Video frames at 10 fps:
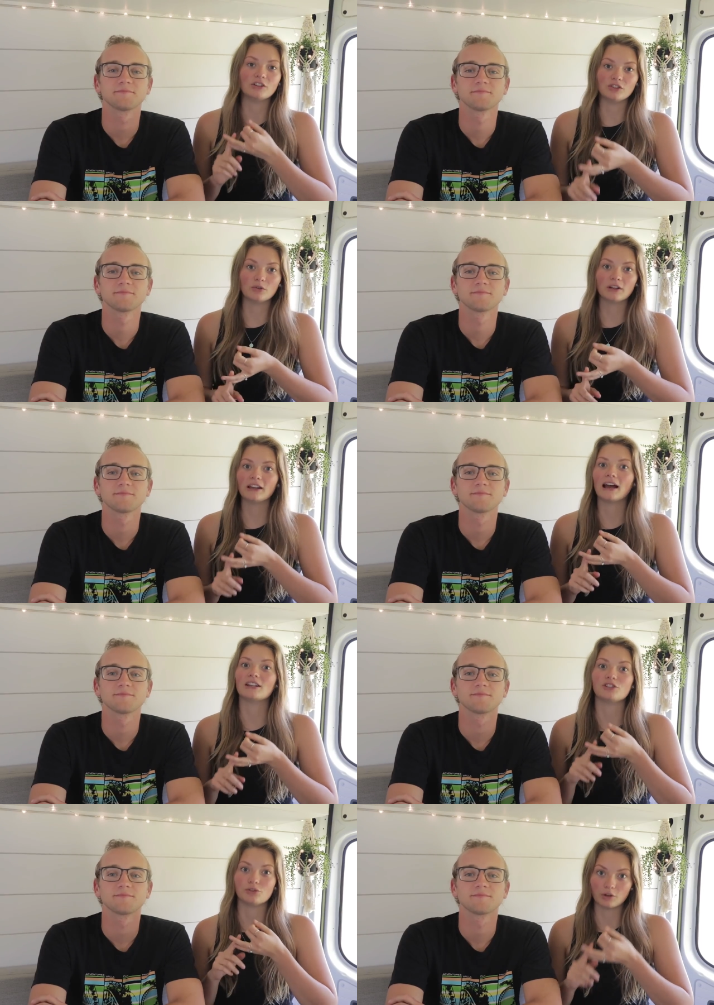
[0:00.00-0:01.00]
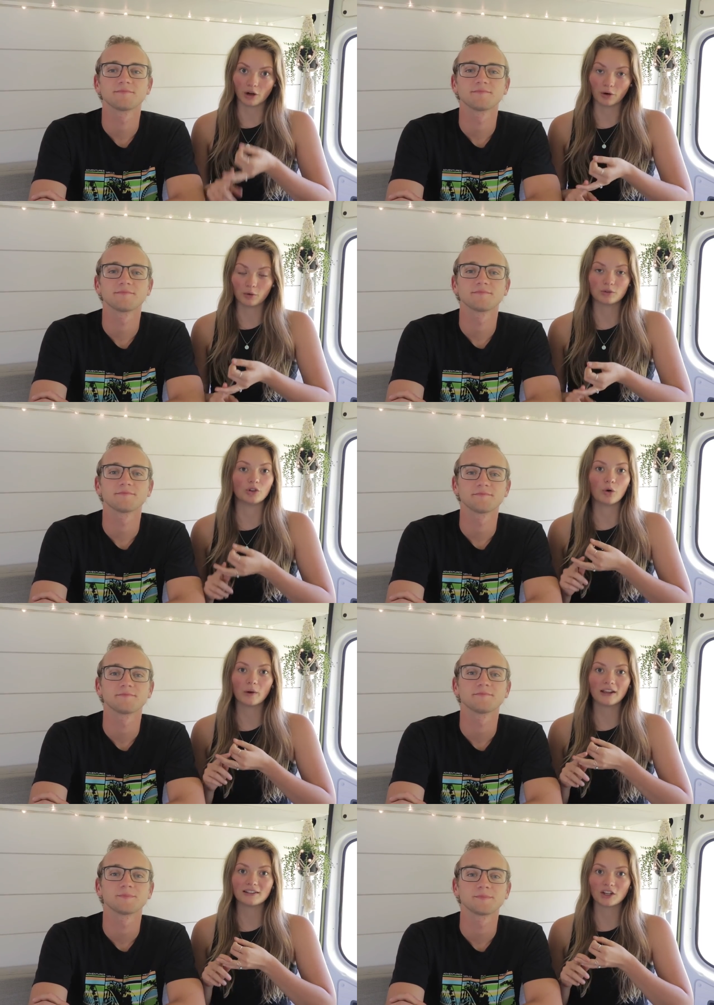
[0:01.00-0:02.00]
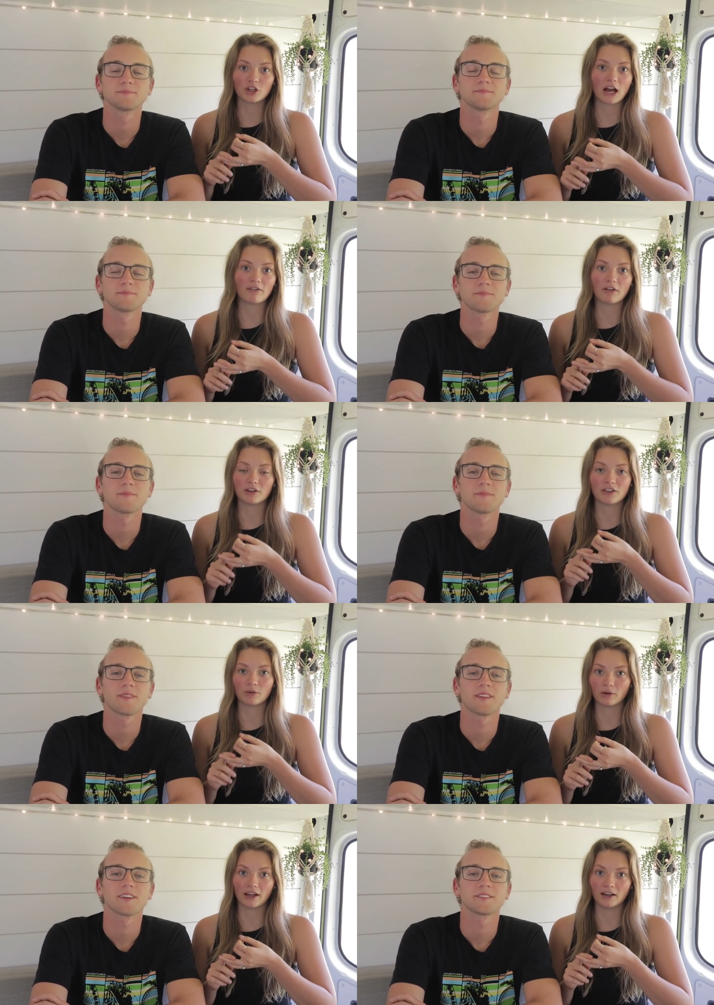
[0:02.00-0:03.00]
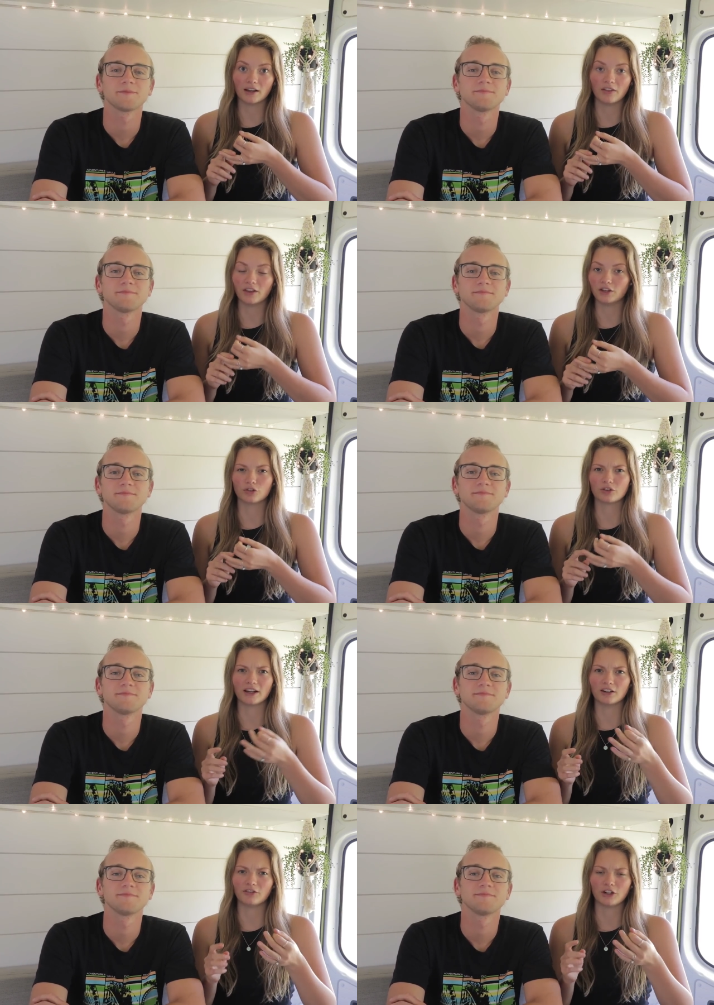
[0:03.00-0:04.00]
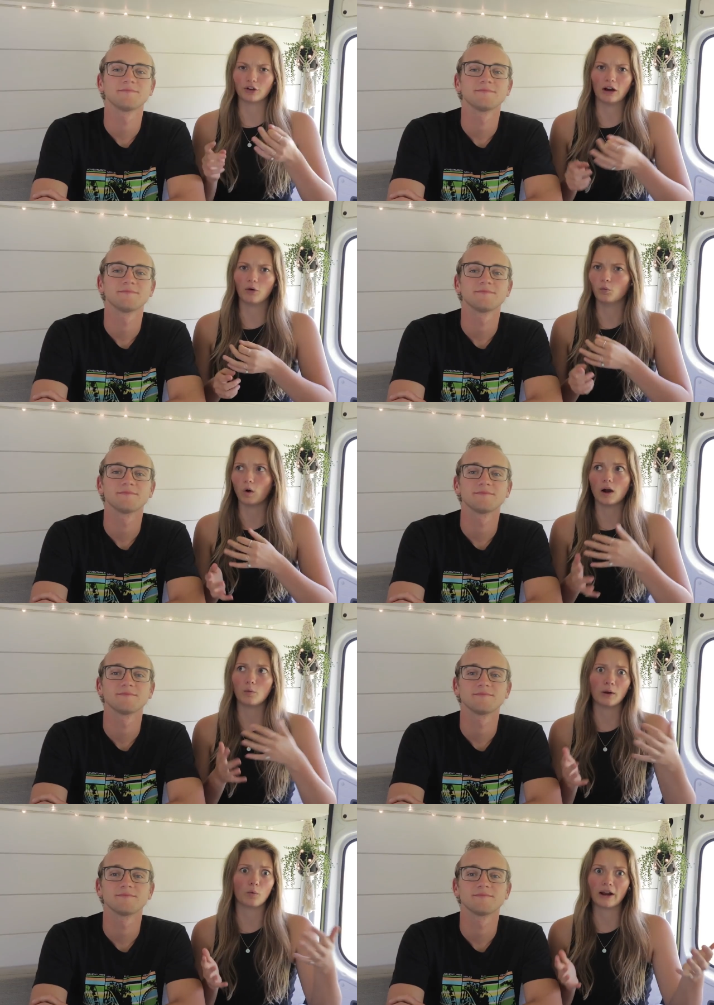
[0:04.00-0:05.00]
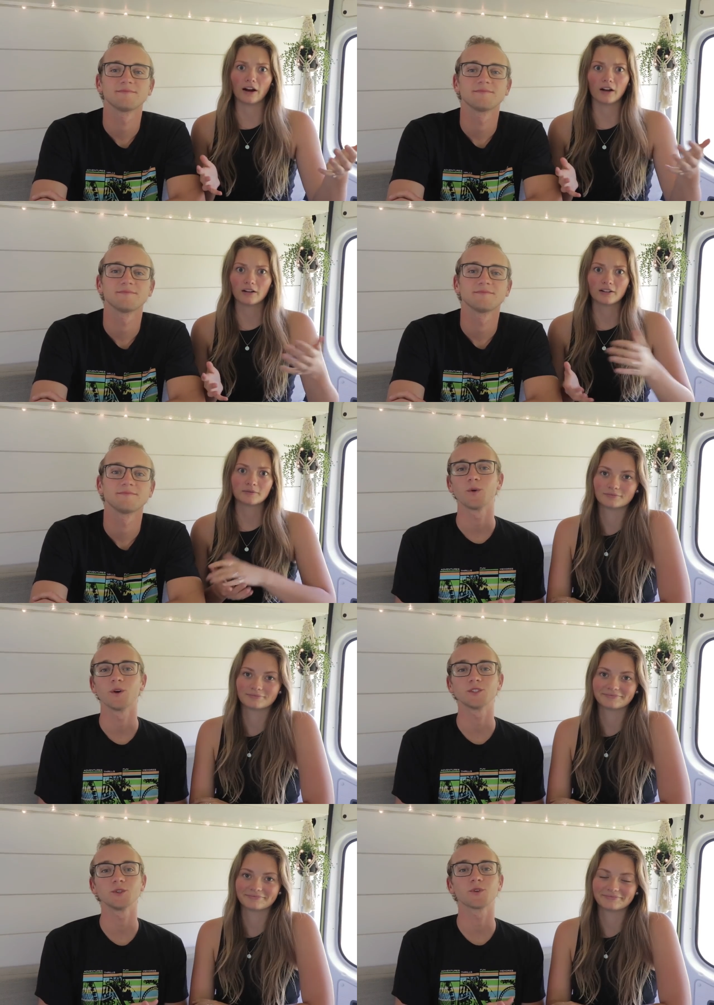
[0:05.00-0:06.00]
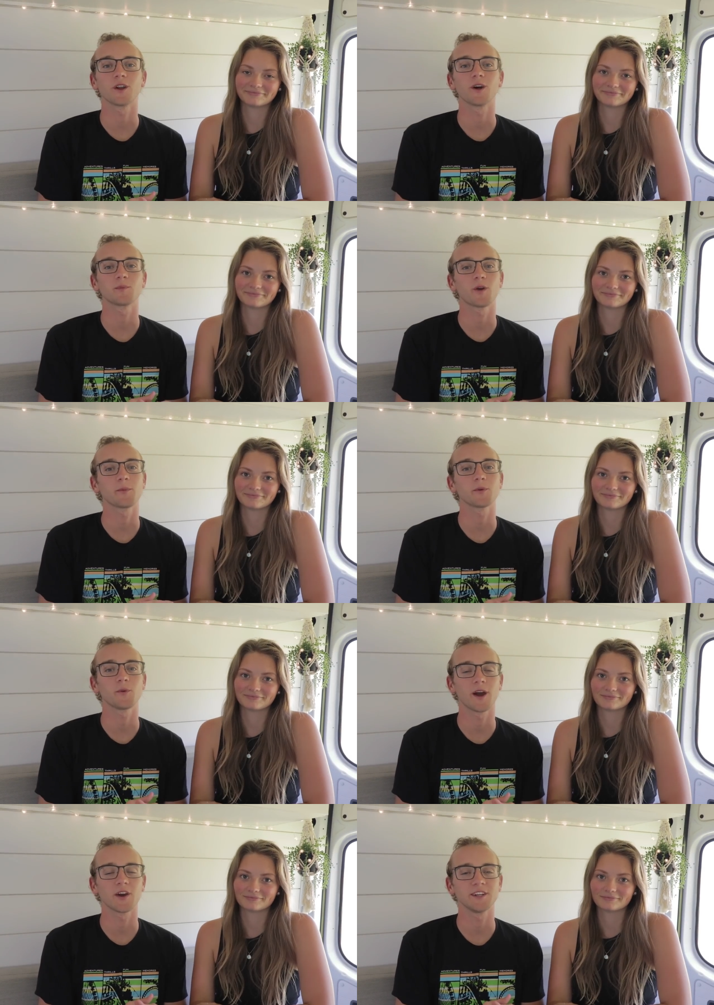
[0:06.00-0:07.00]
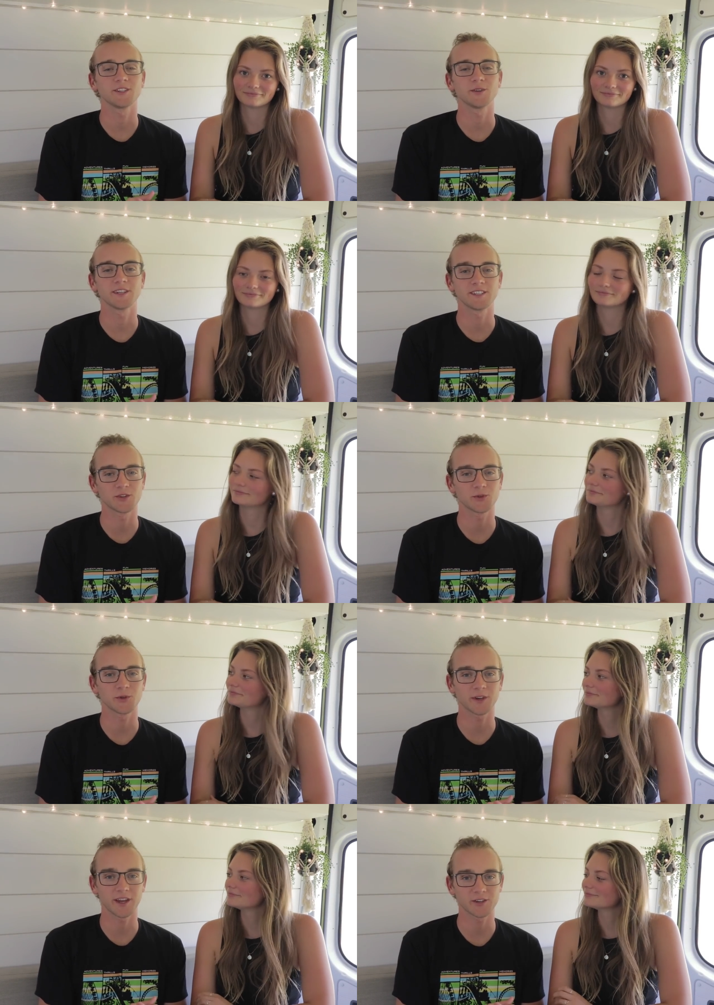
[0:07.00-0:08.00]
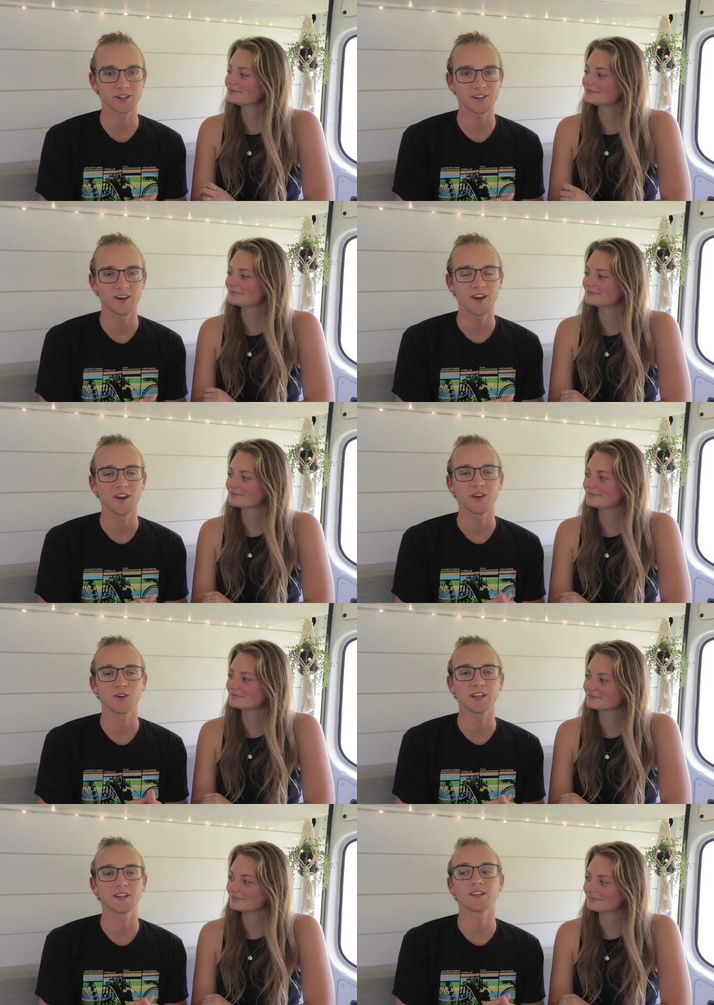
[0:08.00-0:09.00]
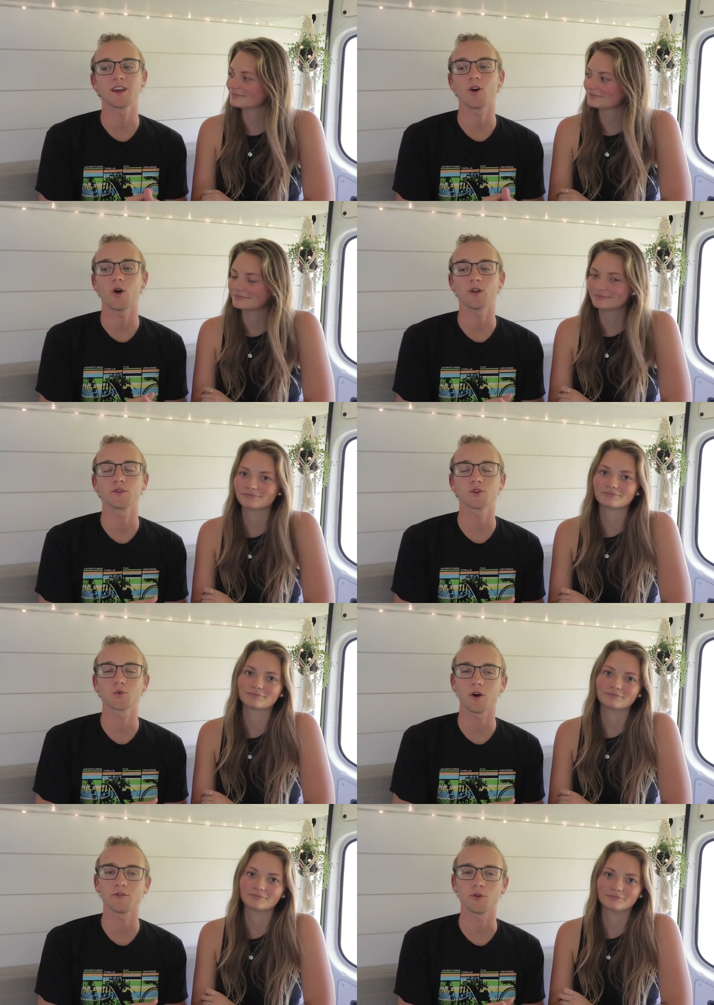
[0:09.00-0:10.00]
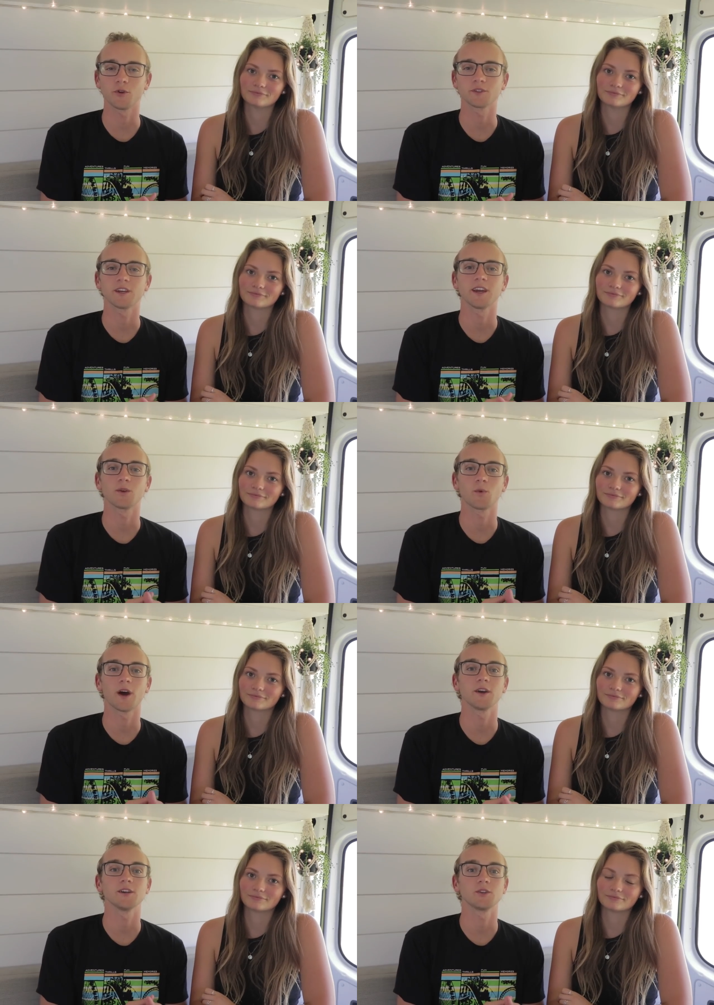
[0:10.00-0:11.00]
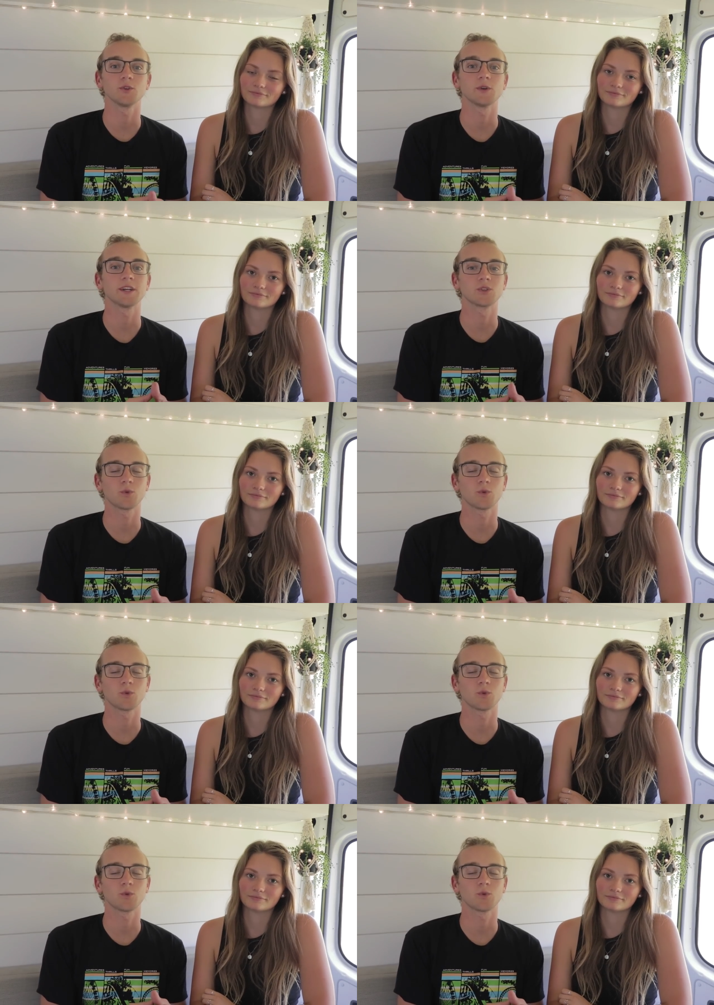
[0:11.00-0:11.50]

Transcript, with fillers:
Speaker 1: and do it as you go. Don't wait until you have everything ran and then you're trying to figure out what went where.
Speaker 2: Once you've run all the proper wiring to a central location, you need to take all of your 12 volt and wire it to a